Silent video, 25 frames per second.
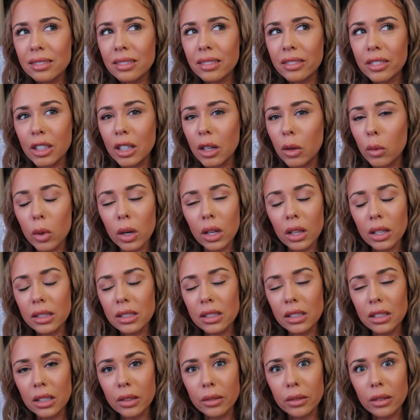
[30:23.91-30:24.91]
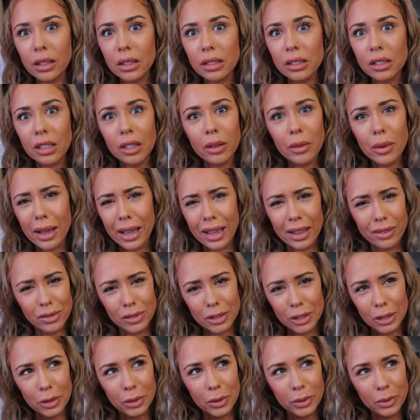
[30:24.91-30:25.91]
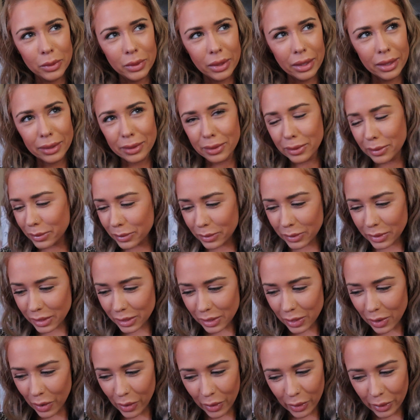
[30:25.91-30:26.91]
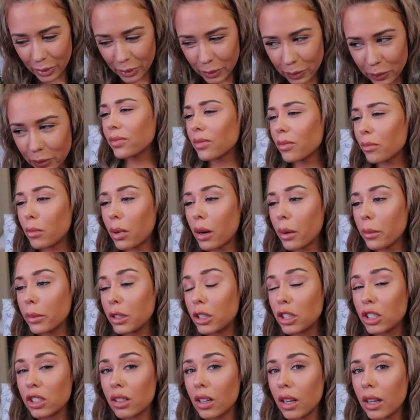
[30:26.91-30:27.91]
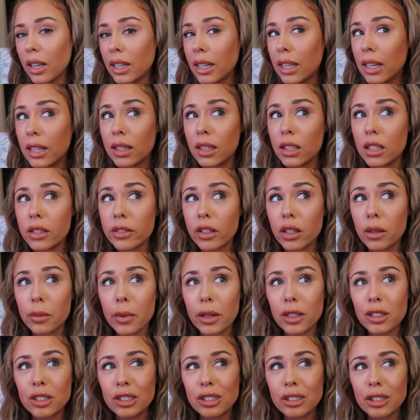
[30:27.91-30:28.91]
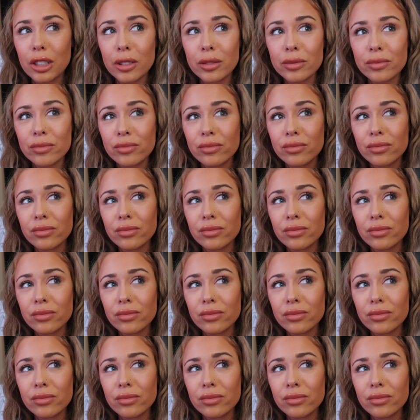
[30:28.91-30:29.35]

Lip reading: If you don't want to listen to this, you don't have to. Like, what's the harm? I'm probably just not going to edit this very much, so.